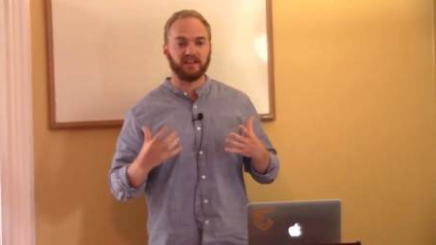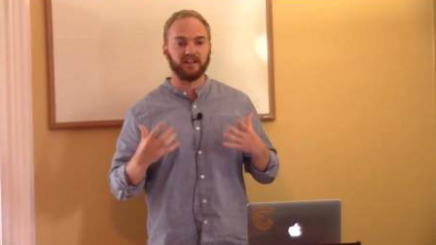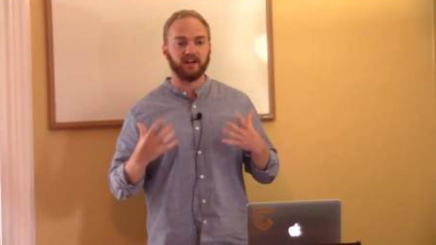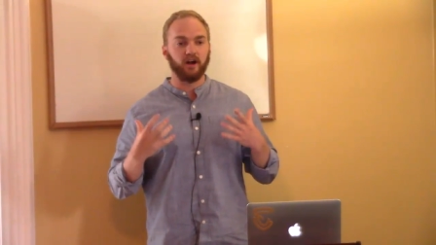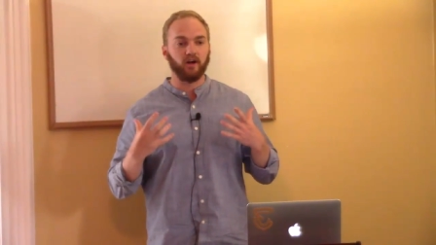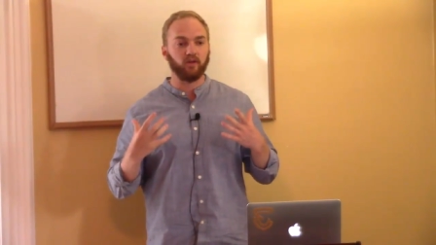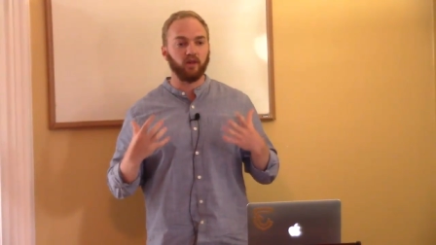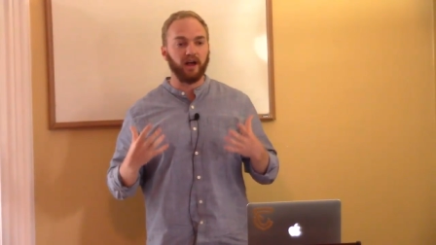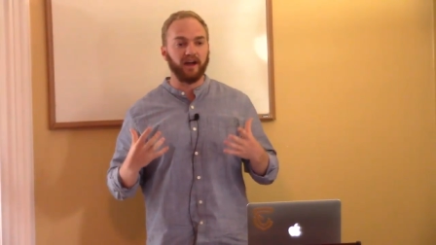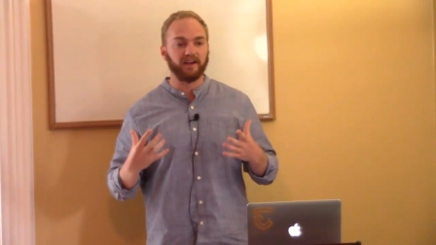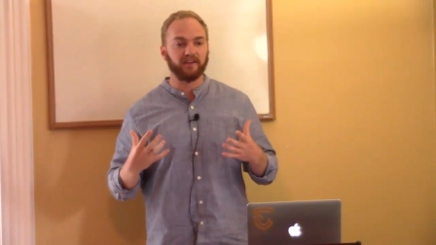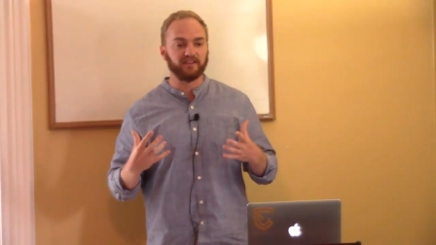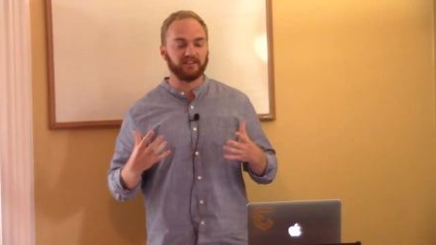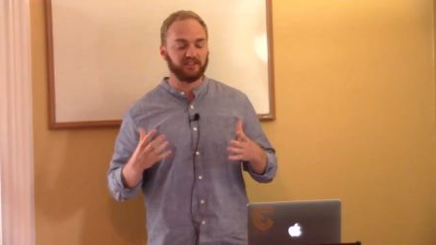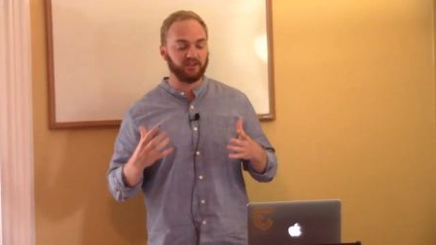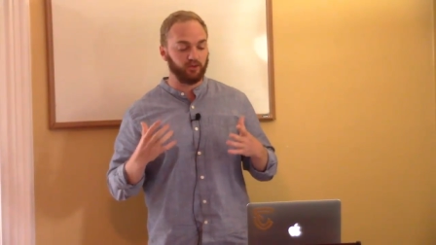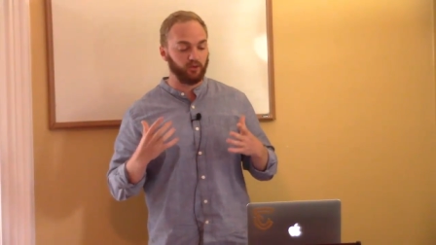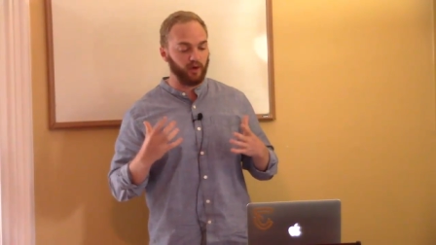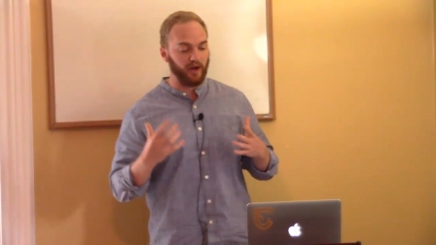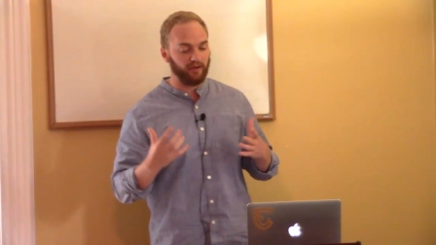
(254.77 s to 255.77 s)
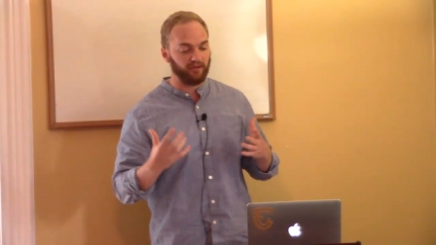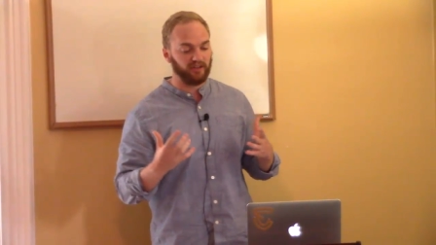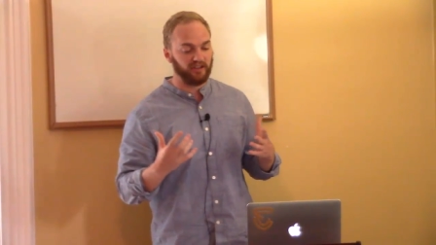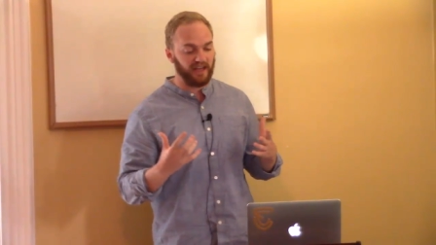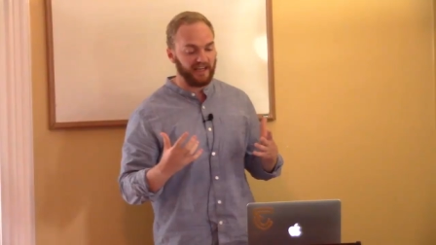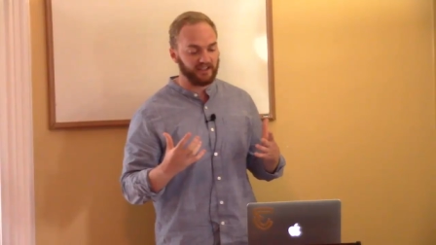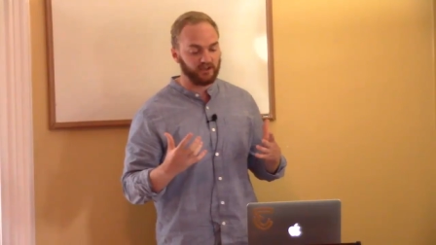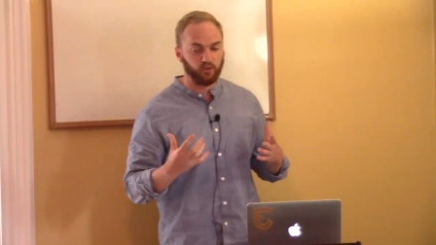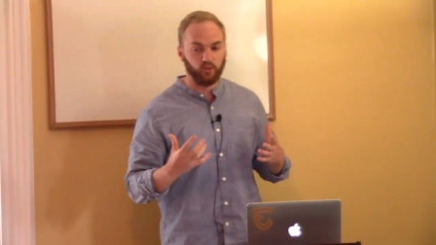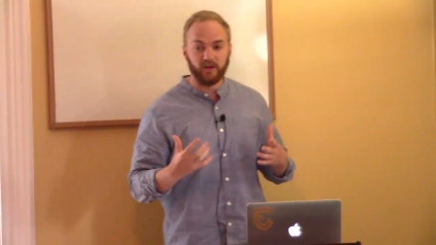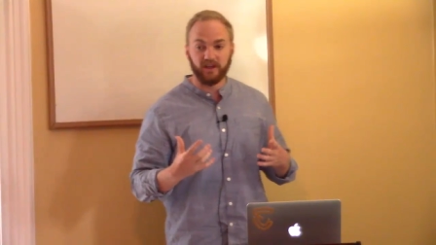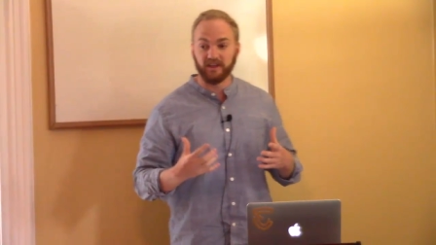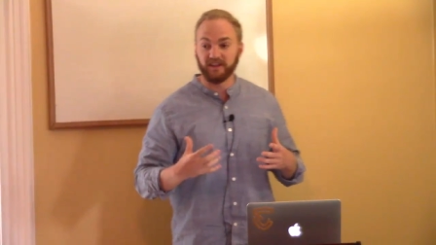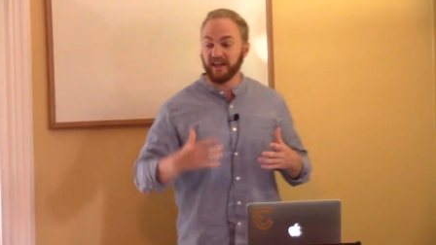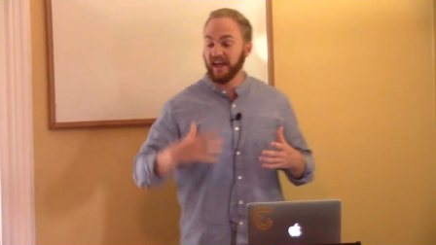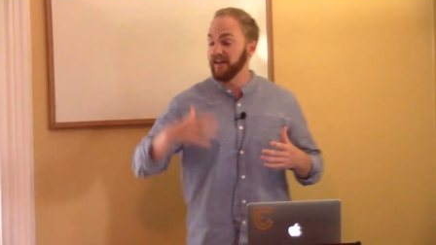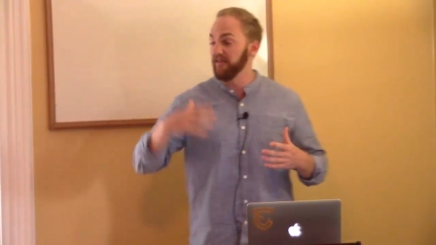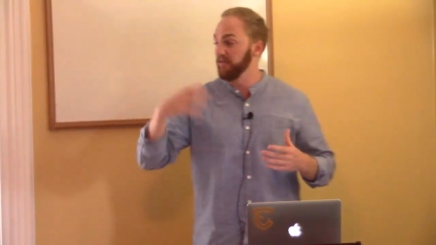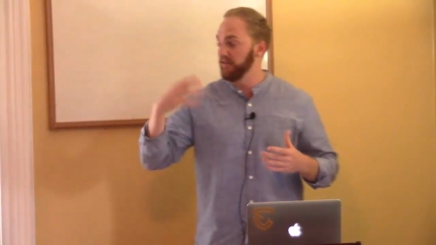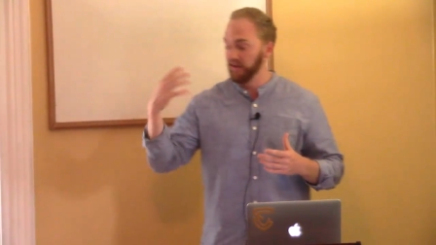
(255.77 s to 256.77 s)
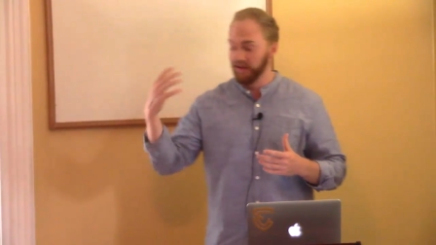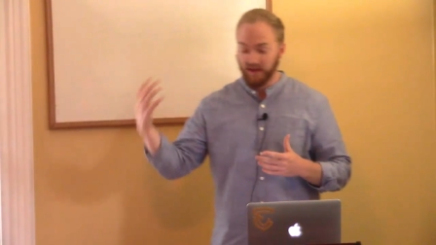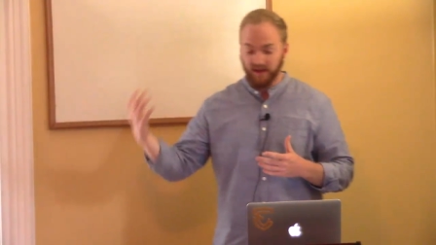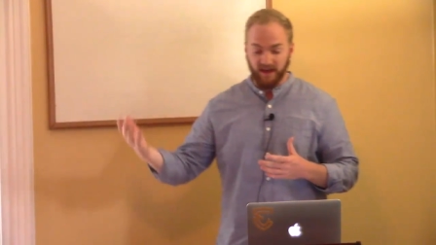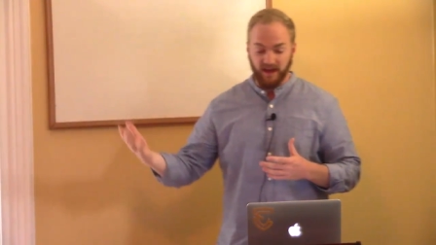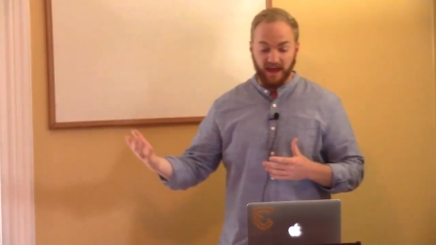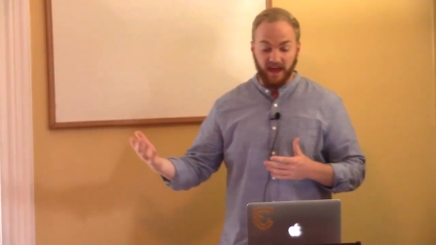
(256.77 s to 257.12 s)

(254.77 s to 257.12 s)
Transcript: in our lives throughout the next week and,